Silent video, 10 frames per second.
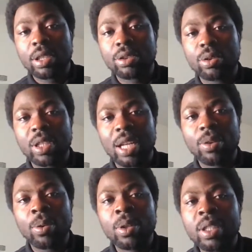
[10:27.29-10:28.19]
you can
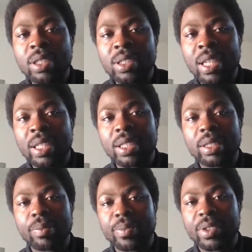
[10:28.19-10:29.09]
only take
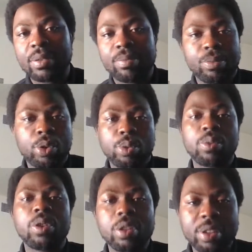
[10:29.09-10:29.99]
two
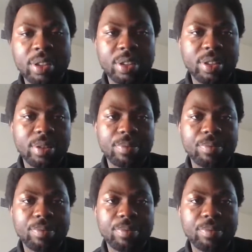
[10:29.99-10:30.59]
courses